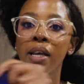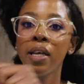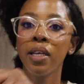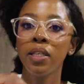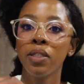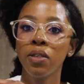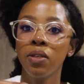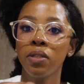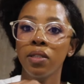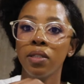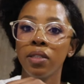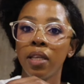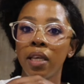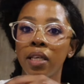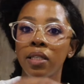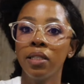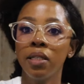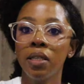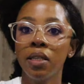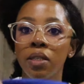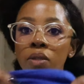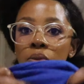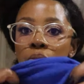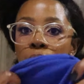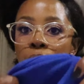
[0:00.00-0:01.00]
So
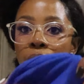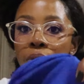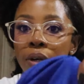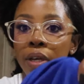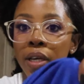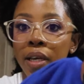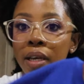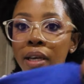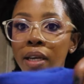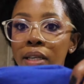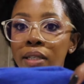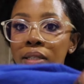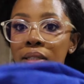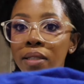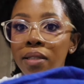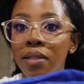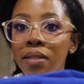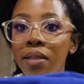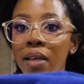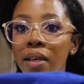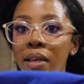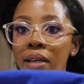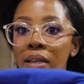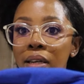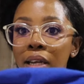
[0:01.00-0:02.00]
Stacy is working as
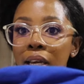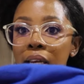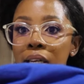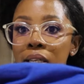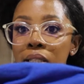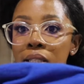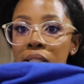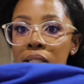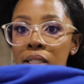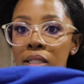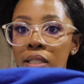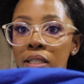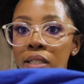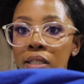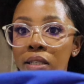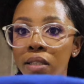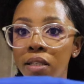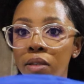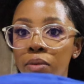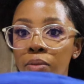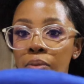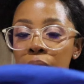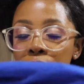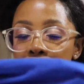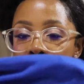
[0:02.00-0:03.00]
second AD
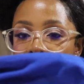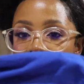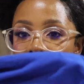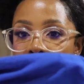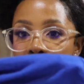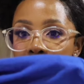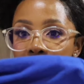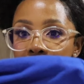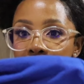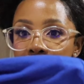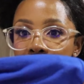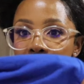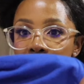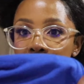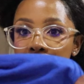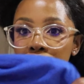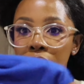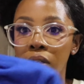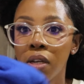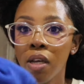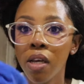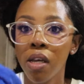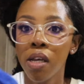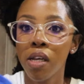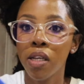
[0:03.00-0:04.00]
in production.